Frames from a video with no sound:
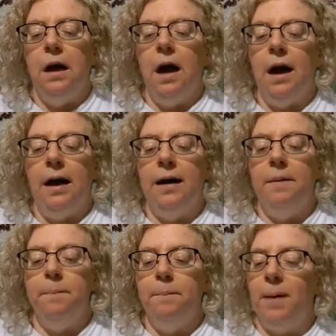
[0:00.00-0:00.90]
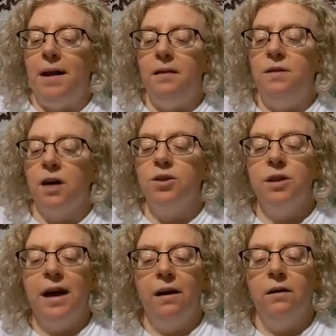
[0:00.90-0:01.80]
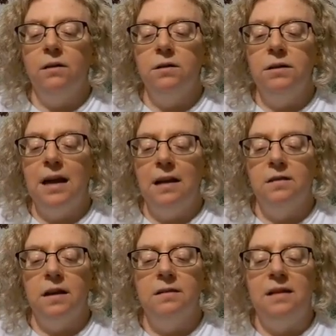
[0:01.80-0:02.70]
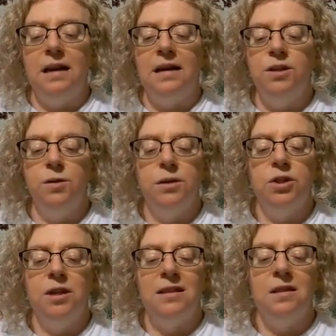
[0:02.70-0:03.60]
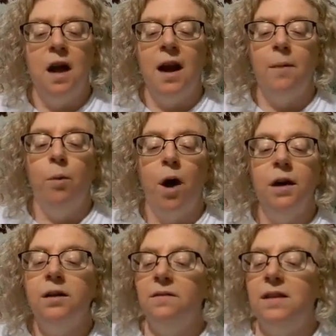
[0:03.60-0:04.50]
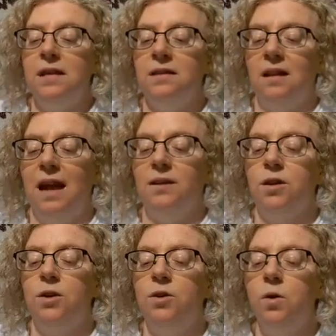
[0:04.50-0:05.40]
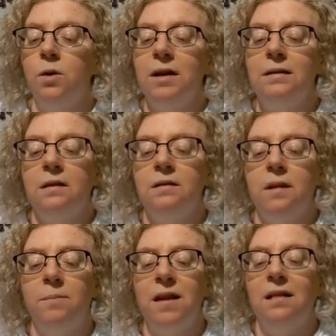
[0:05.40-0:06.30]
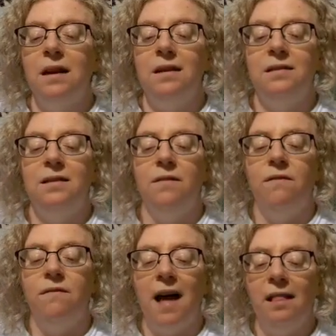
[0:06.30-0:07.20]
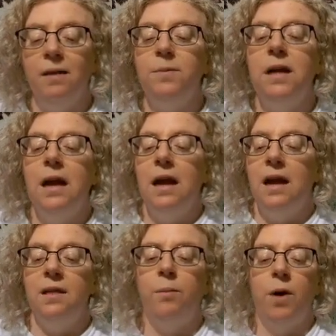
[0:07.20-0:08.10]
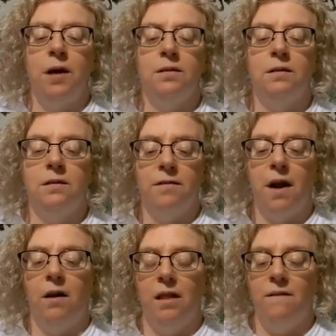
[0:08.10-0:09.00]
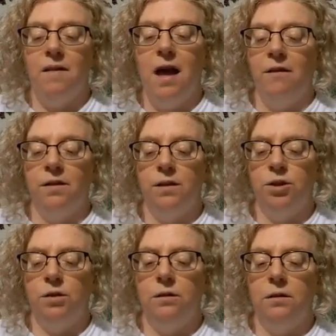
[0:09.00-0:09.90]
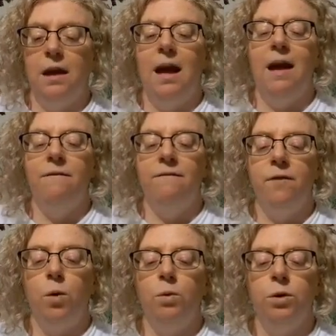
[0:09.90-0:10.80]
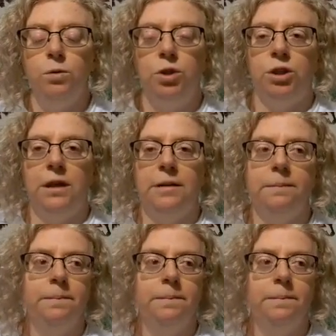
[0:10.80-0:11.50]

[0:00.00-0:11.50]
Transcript: Uh, but Dr. Carrel tells us that intuition is not a product of the intellect, nor is it something that is developed in the process of our evolu- evolution.